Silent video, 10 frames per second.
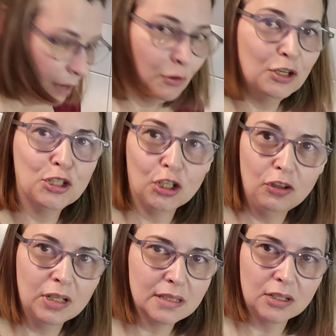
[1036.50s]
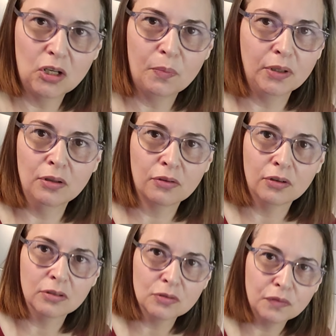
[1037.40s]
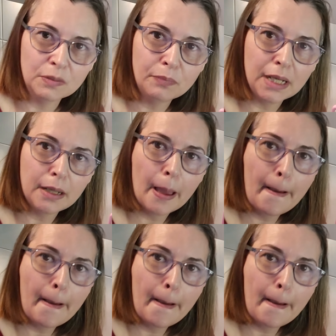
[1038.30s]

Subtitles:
I'm going to show you guys. I hope I don't throw this off the plate.